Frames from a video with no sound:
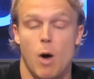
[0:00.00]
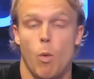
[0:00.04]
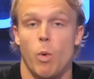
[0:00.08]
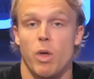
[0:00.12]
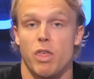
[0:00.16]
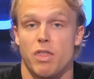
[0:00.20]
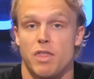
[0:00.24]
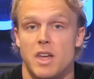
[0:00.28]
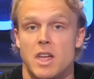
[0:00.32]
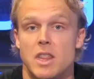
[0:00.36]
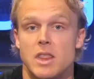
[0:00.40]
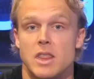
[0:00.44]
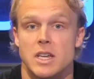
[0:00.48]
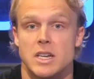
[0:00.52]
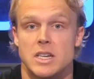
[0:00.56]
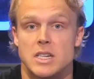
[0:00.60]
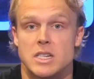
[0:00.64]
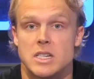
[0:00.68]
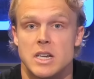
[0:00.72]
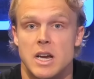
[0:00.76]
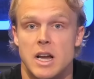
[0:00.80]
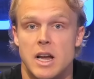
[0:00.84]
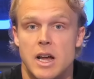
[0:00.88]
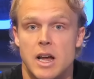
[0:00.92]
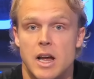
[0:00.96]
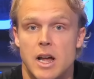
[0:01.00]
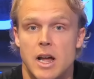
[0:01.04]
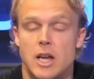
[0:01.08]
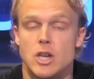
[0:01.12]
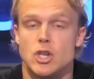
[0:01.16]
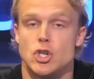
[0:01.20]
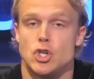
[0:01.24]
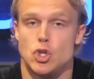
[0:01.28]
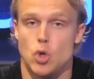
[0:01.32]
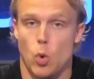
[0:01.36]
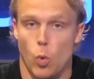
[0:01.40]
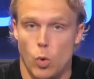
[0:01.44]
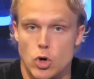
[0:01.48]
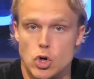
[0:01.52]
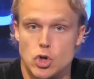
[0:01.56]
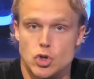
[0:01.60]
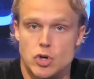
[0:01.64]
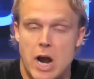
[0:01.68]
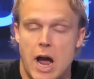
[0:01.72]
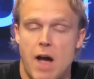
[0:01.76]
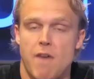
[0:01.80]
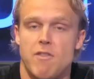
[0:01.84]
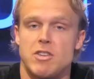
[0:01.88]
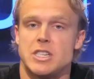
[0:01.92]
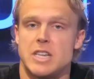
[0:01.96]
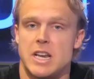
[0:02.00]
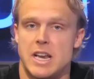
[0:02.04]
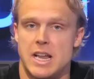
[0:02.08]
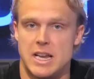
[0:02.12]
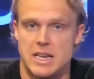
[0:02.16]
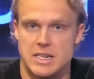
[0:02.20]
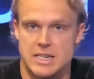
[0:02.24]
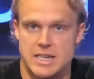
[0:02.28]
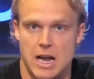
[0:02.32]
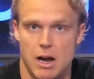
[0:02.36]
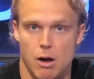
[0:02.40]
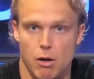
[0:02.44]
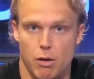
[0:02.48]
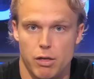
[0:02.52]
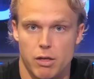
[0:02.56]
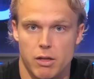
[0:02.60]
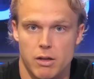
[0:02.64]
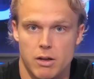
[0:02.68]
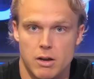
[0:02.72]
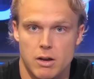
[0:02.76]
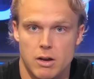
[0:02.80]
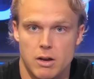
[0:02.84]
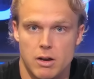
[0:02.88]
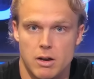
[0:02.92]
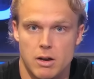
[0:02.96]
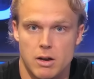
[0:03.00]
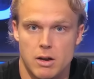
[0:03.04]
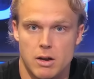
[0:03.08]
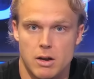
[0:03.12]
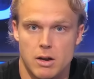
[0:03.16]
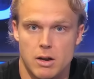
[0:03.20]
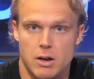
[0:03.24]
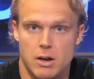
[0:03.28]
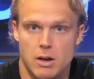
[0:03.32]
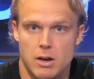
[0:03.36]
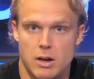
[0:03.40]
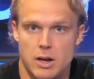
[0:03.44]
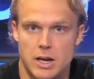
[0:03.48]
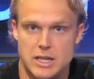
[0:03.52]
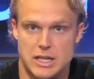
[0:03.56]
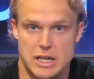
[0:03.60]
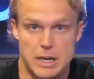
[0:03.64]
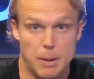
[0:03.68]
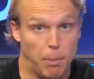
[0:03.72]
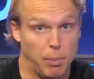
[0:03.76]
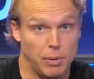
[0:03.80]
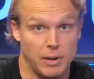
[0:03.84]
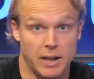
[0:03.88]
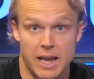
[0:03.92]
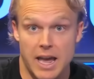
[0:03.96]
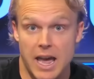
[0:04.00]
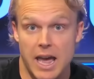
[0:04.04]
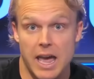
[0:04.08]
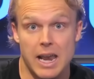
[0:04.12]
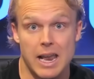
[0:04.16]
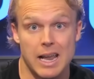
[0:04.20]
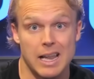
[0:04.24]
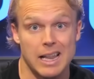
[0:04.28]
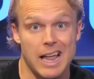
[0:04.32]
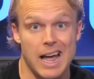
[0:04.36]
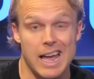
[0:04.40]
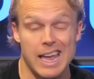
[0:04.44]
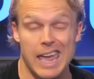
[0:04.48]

within this is Jordan Travis and his health. Is he playing at like